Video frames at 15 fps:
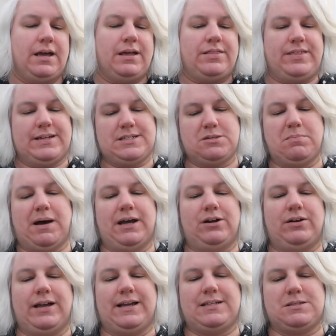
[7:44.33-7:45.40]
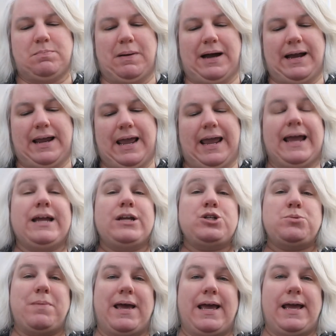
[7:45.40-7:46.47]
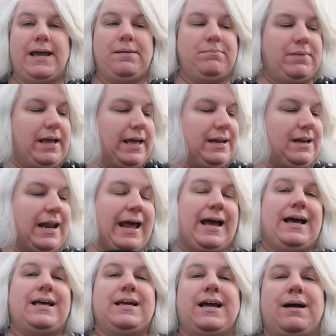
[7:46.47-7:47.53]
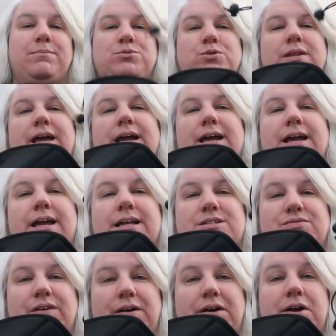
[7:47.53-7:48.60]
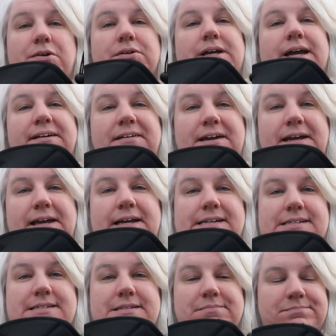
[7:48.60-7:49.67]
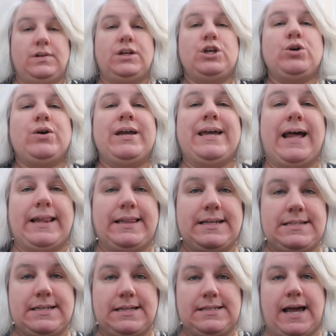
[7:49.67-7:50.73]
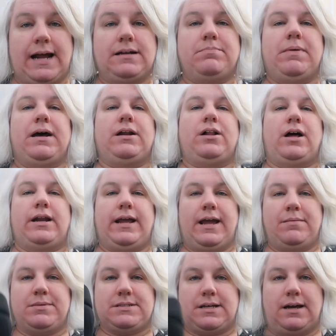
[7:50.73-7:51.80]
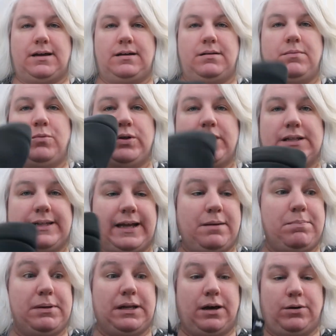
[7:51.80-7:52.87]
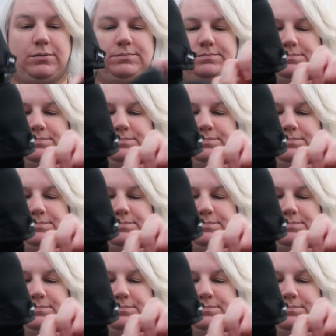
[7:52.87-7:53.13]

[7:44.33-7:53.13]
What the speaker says: This model is by Ange May, and it comes with its very own carrying case. You can get this exact model on Amazon with the link below.